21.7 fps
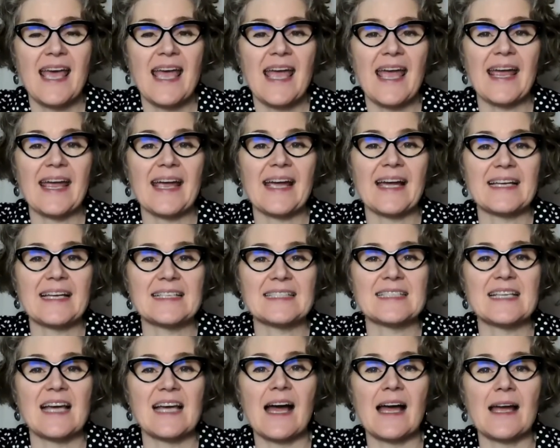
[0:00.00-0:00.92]

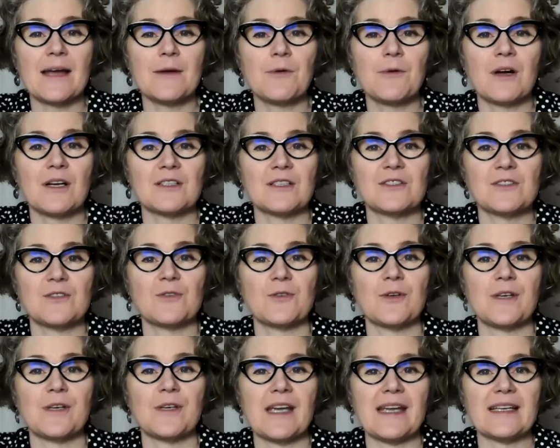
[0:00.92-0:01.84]
and I want to
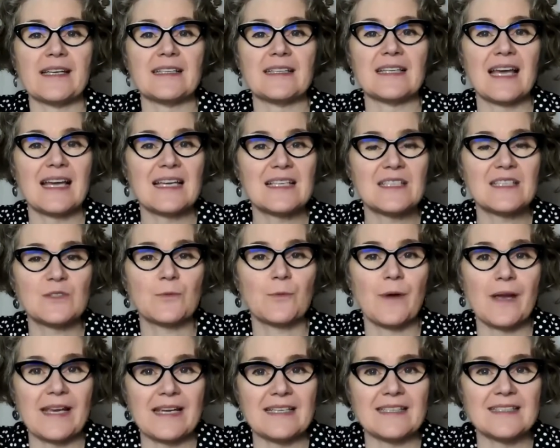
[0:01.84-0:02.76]
create less
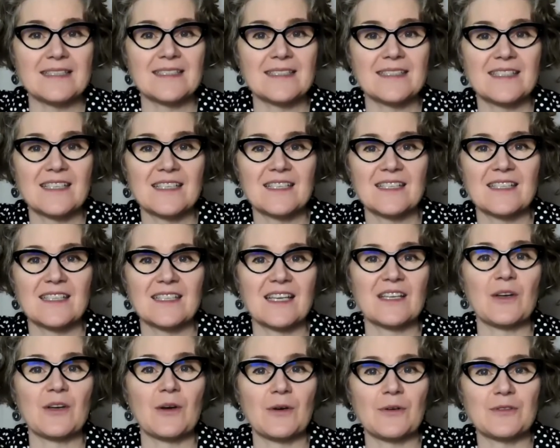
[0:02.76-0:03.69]
waste
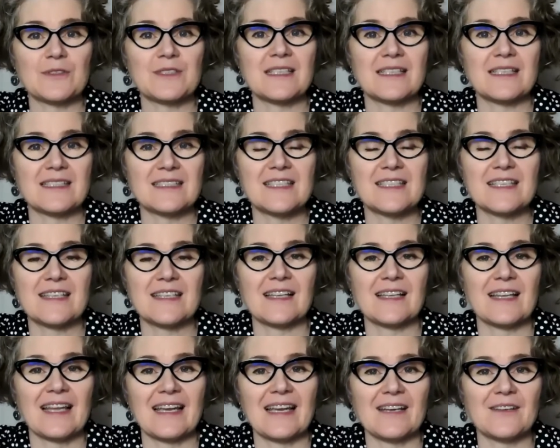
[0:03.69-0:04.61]
that goes into the
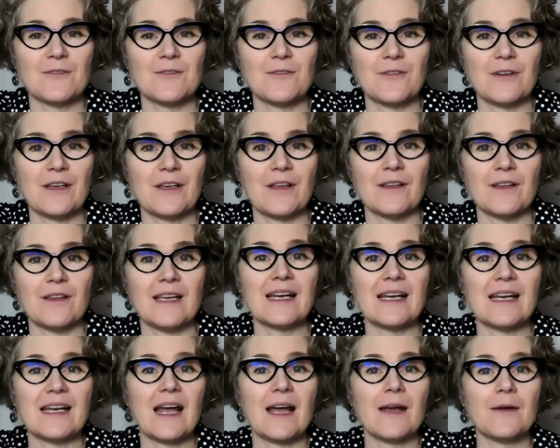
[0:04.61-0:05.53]
landfill.
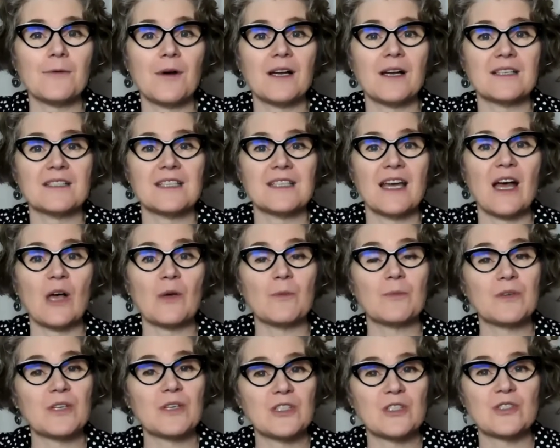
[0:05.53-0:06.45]
And I want to
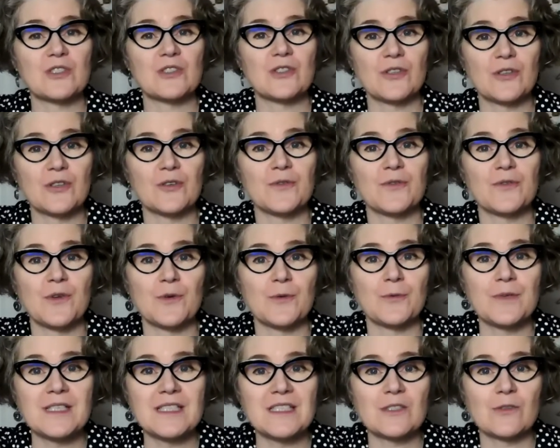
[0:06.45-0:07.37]
help conserve the
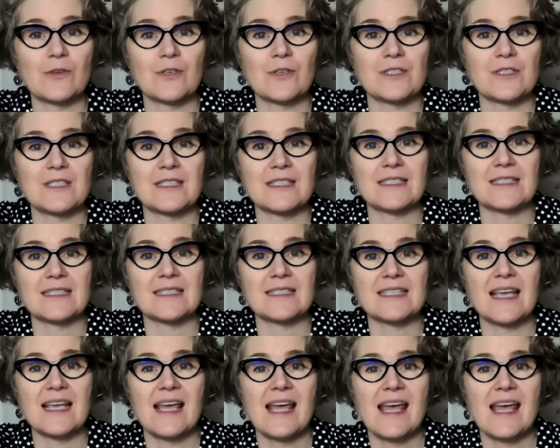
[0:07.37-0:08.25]
resources